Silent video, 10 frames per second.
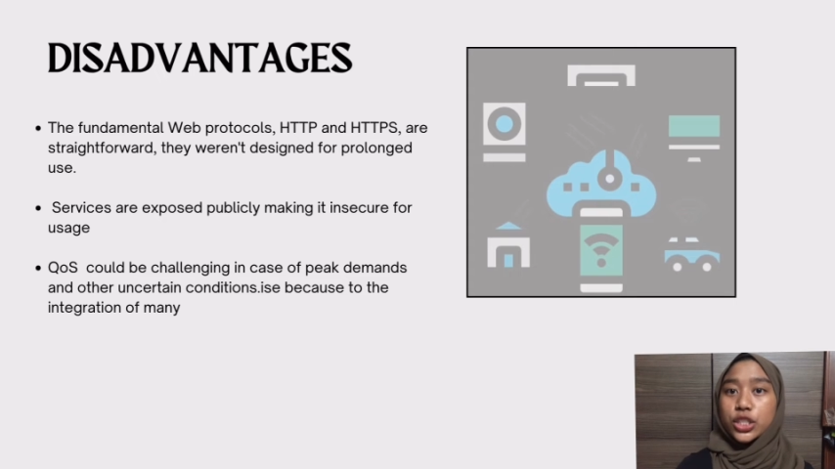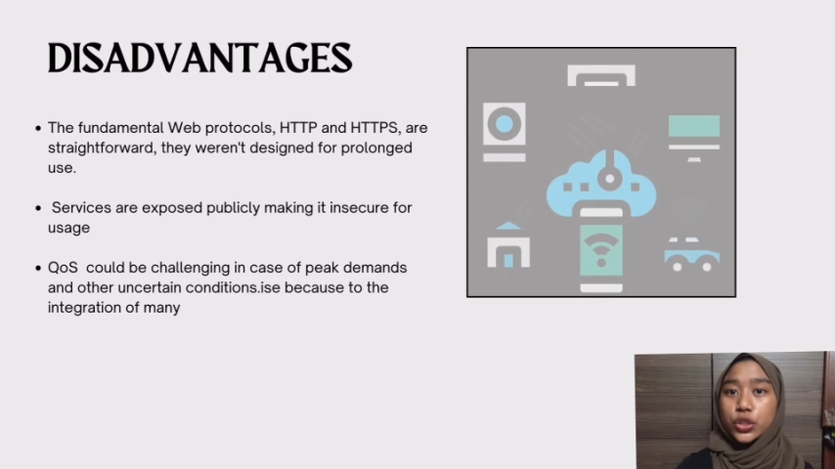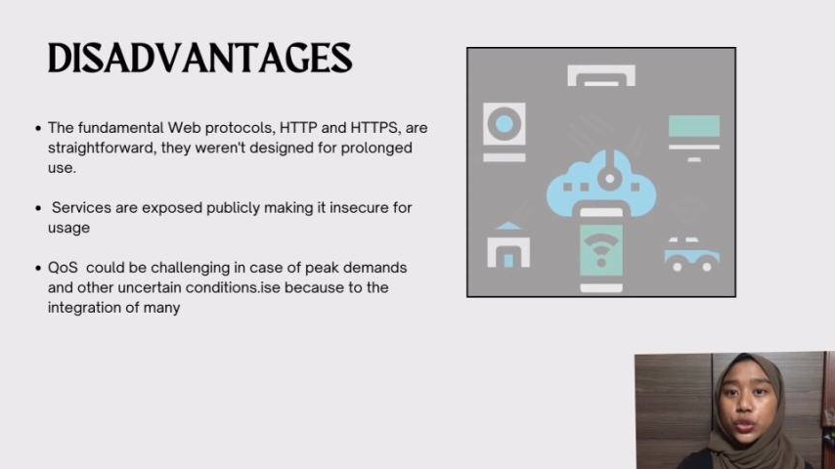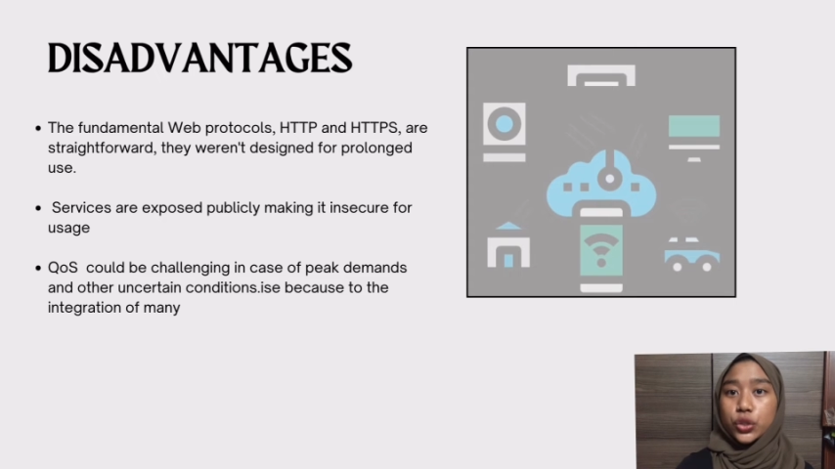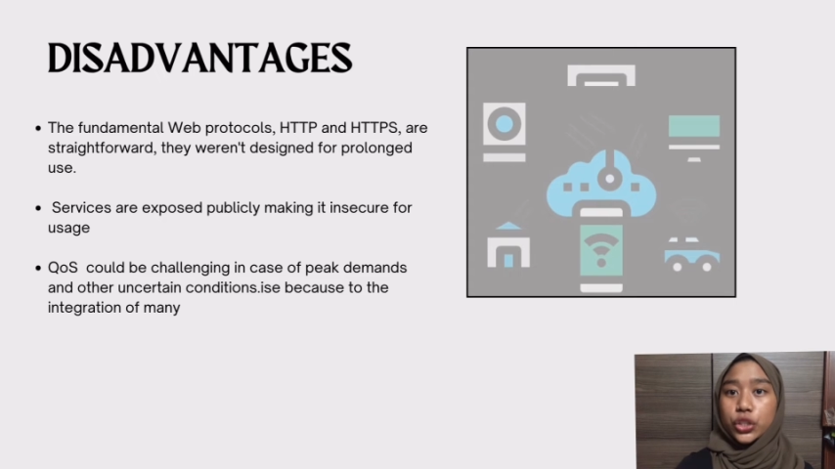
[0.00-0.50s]

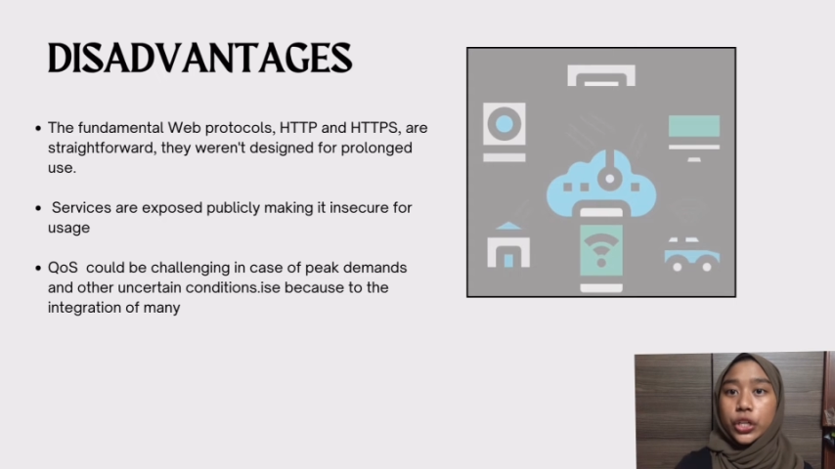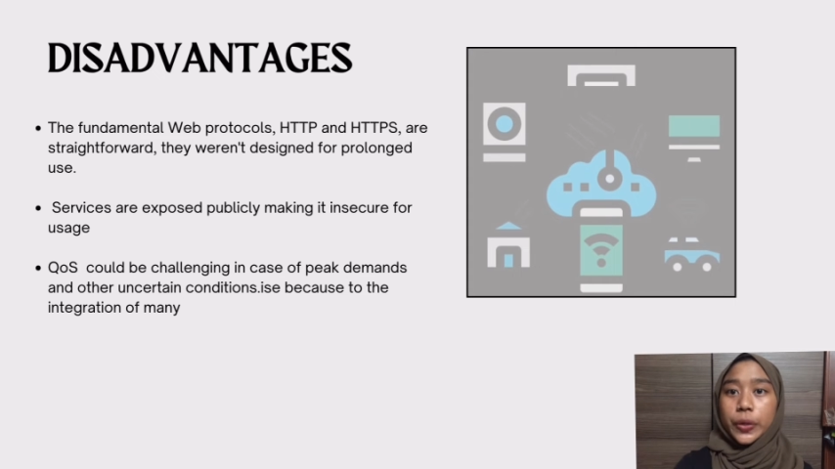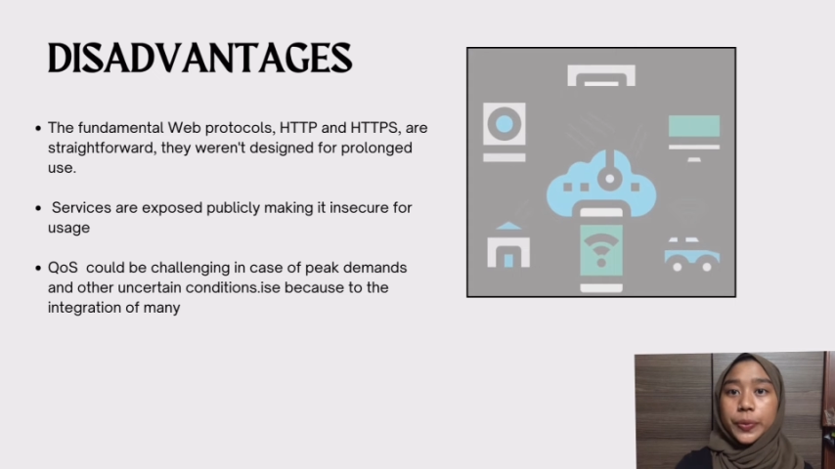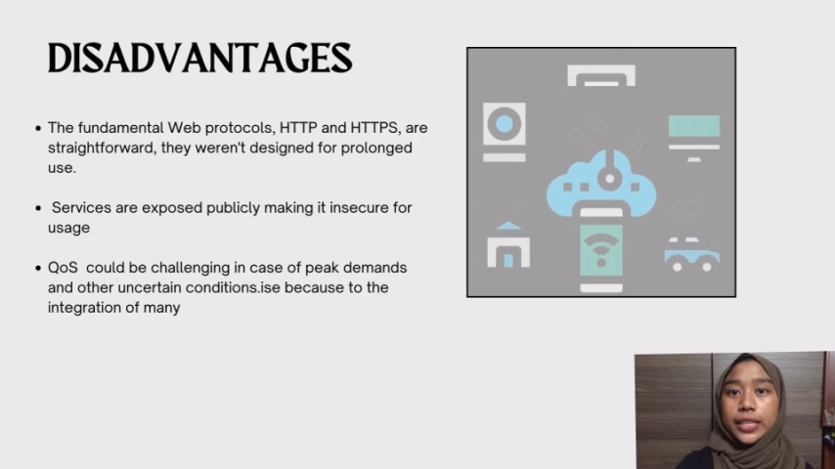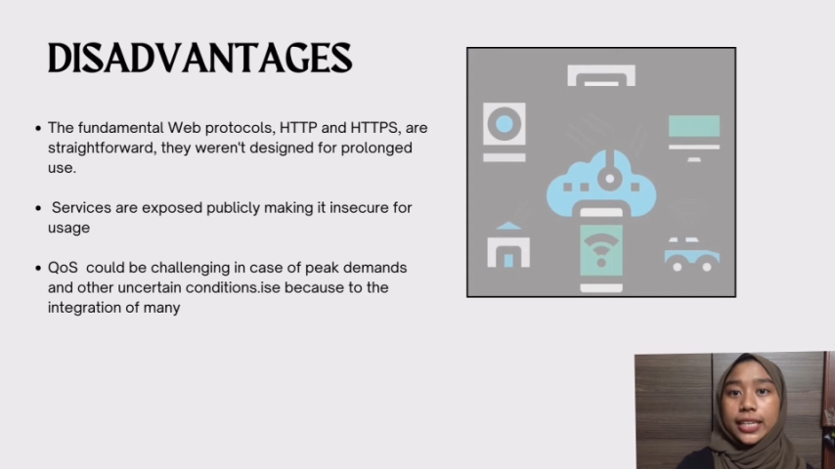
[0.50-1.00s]
to
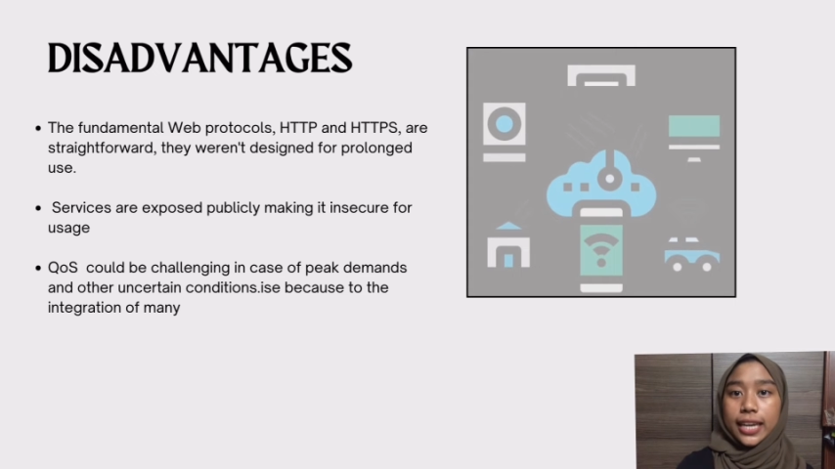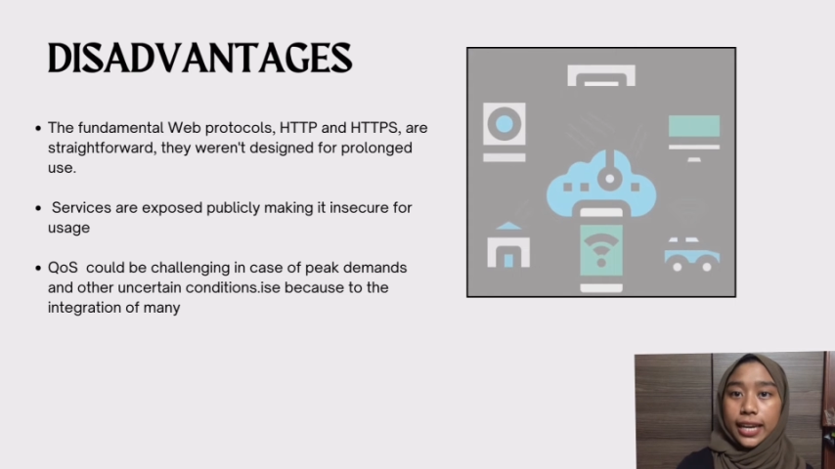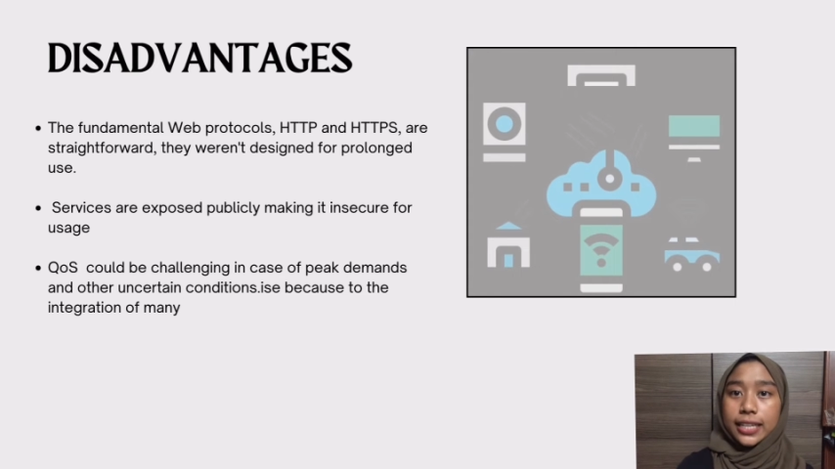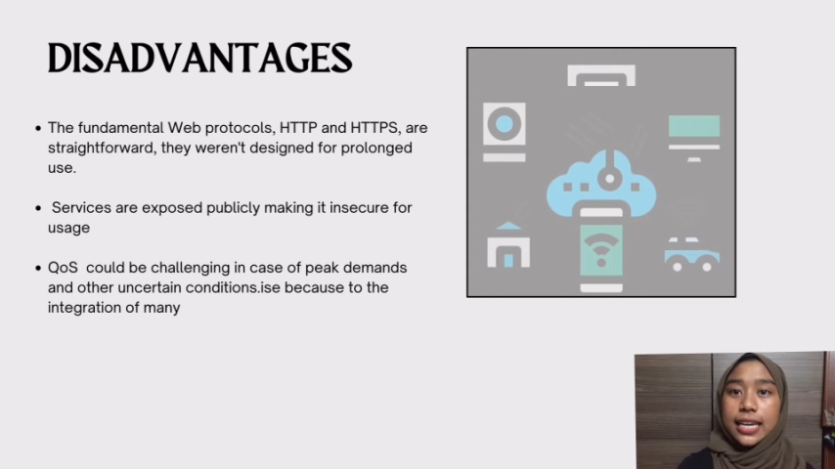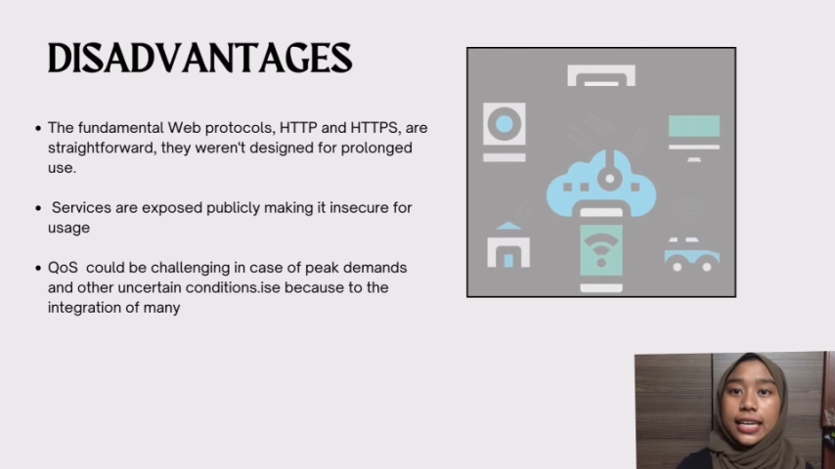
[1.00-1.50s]

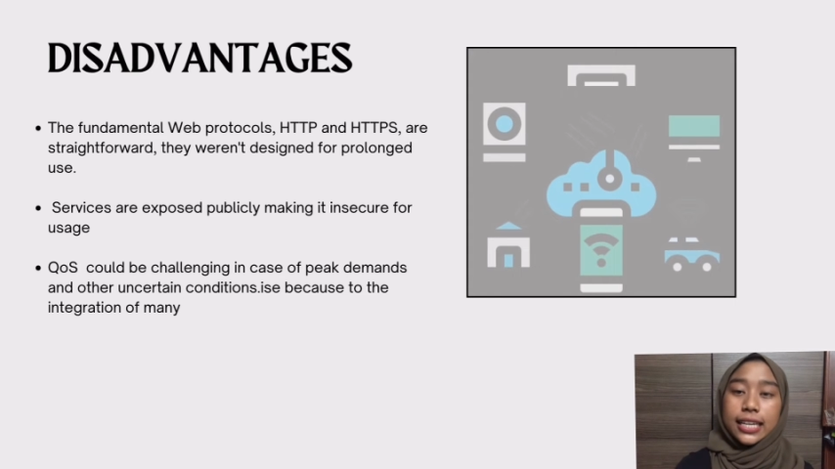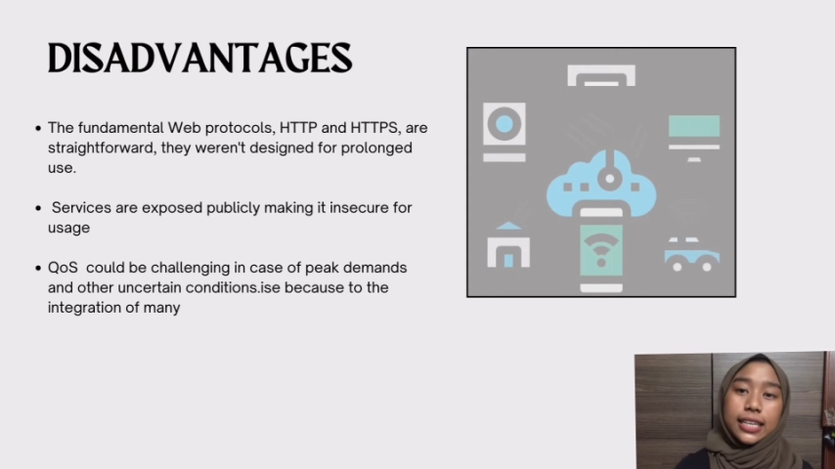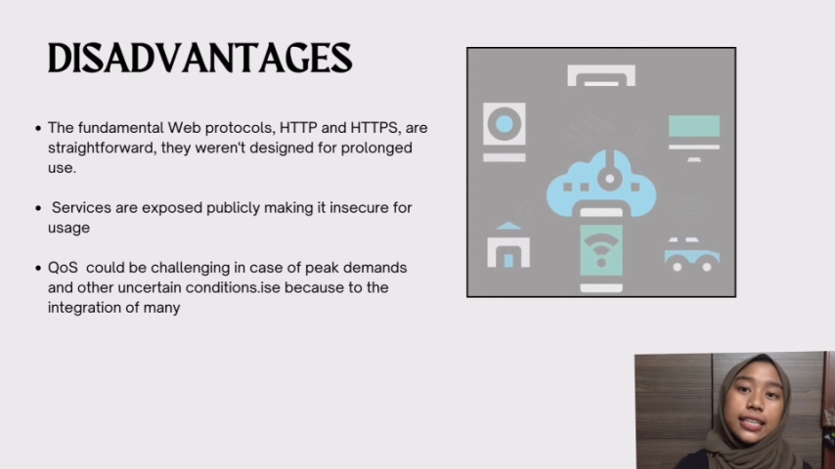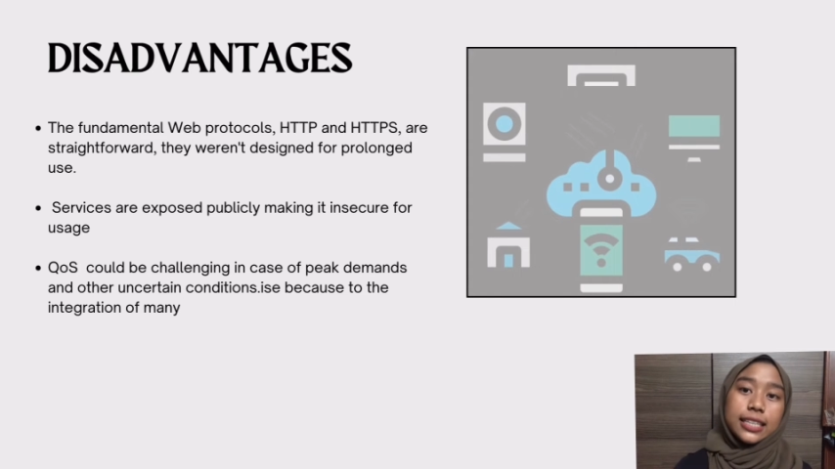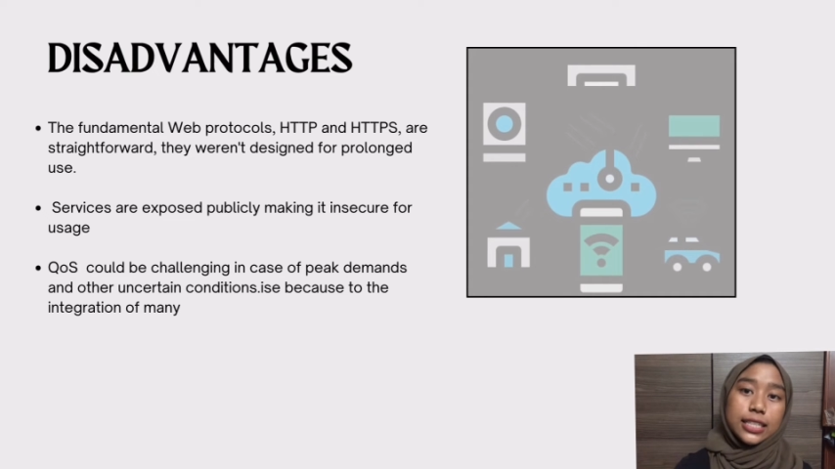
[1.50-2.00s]
communicate
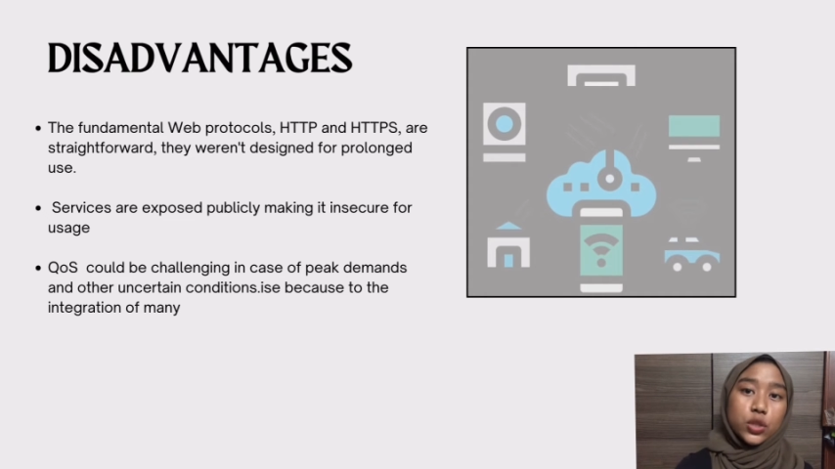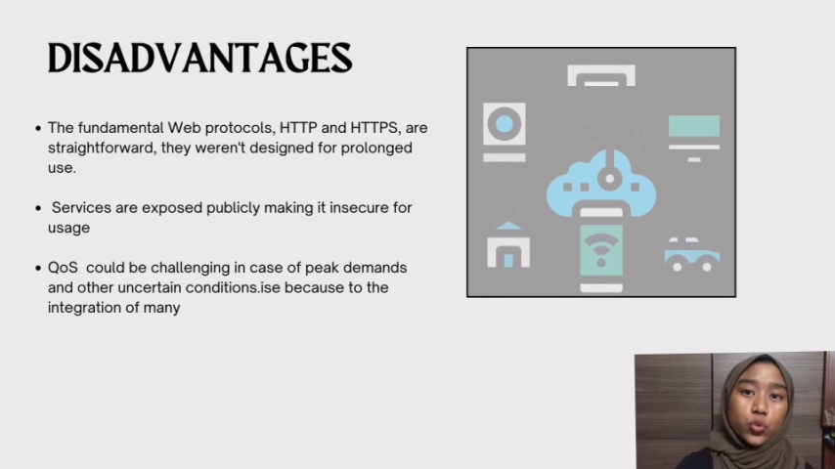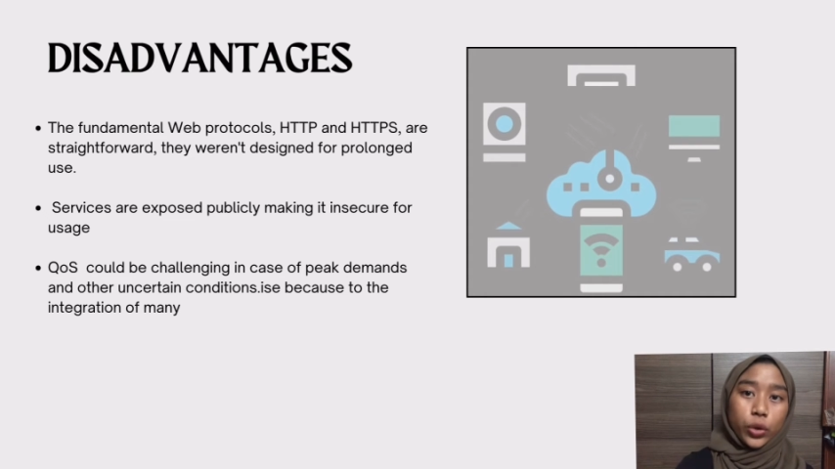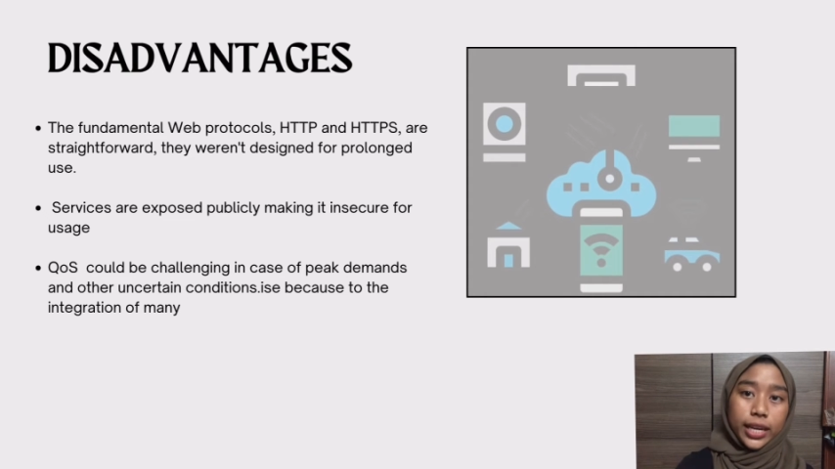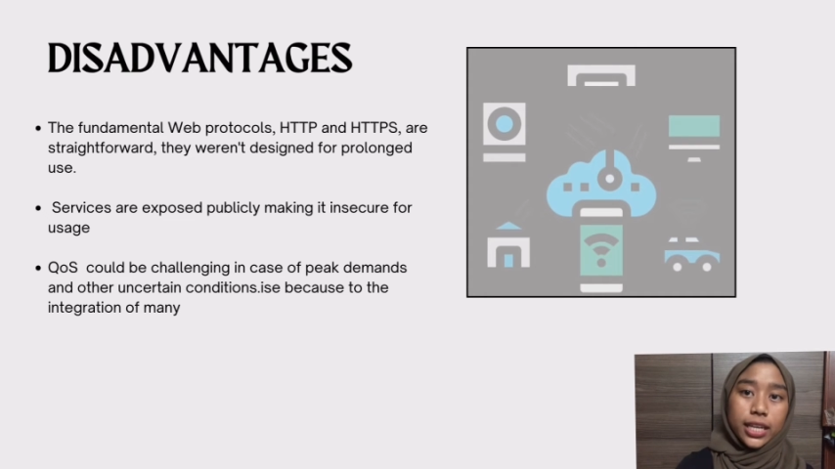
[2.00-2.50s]
in this
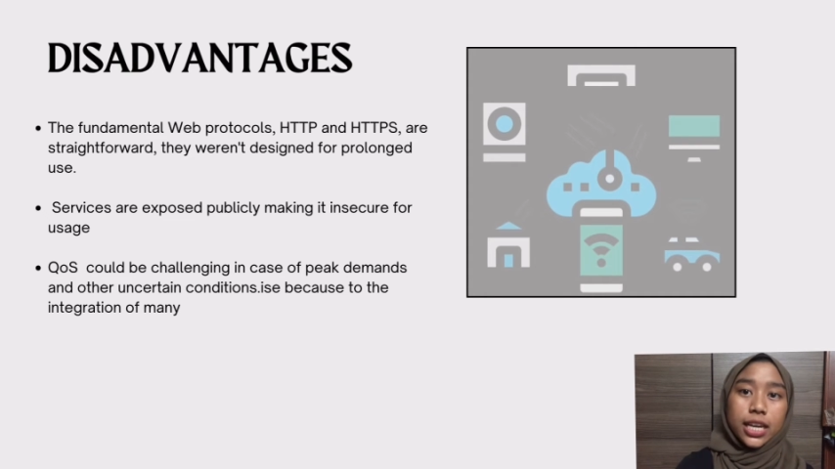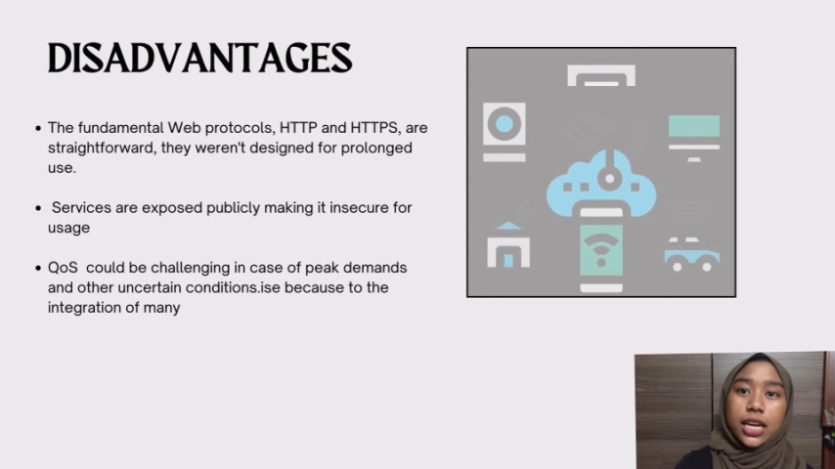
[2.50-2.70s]
way,